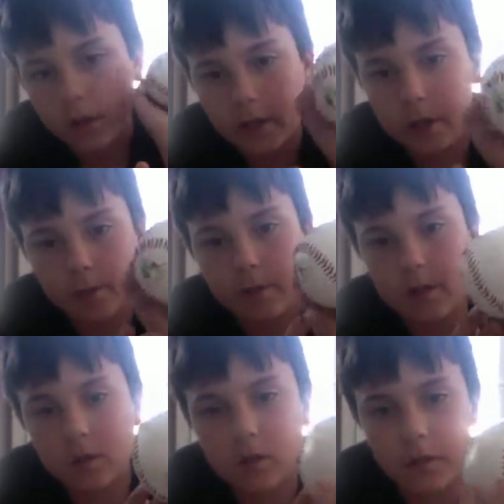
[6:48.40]
And it's
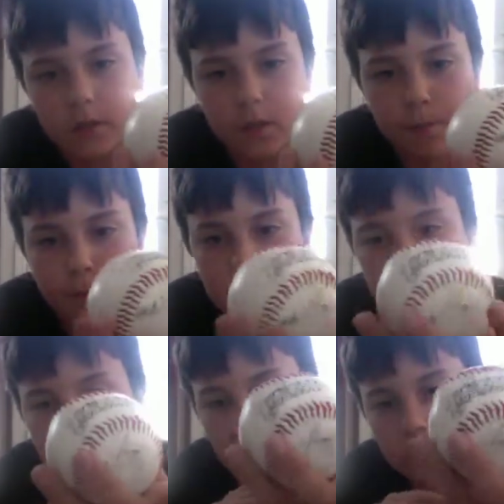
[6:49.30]
a
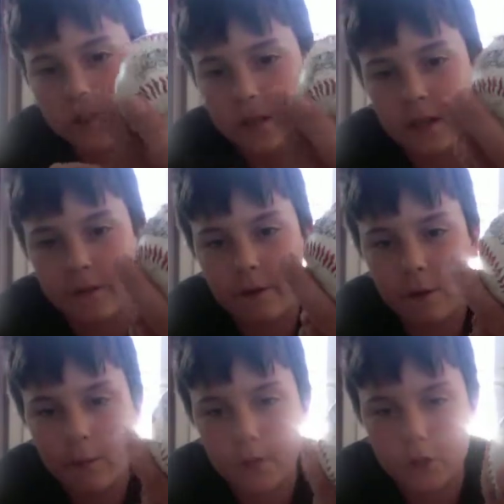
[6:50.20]
pitch that doesn't have
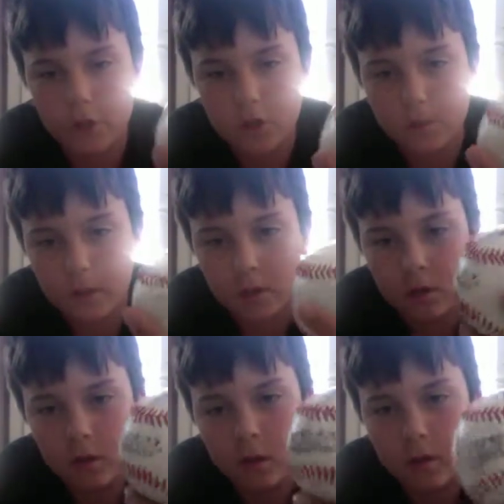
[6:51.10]
very much spin.
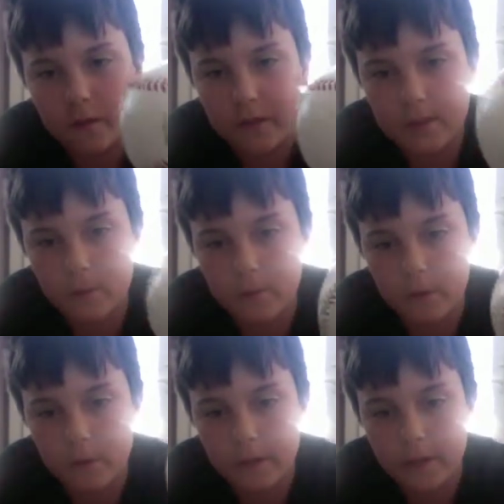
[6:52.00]
In fact, it
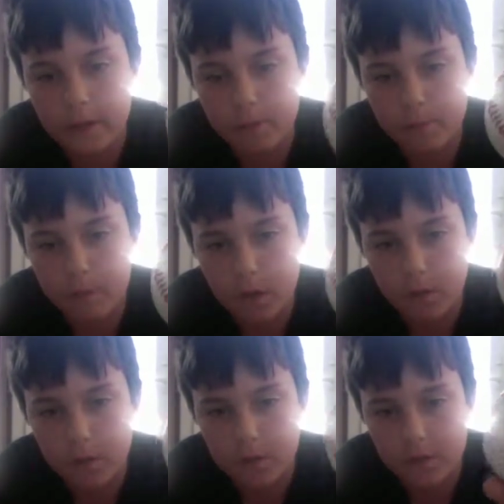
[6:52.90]

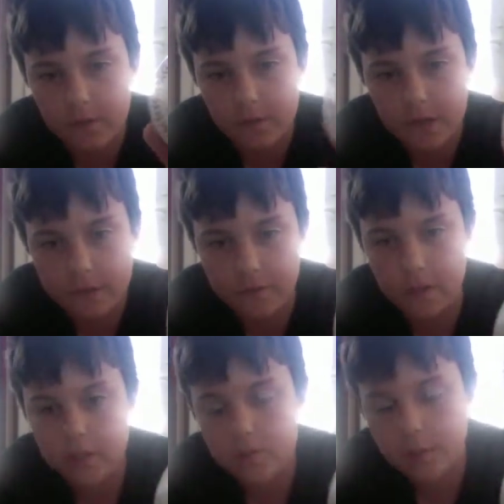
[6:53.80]
probably doesn't even have
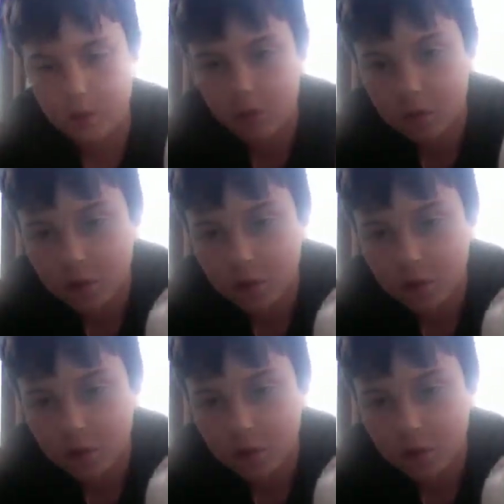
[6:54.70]
any spin.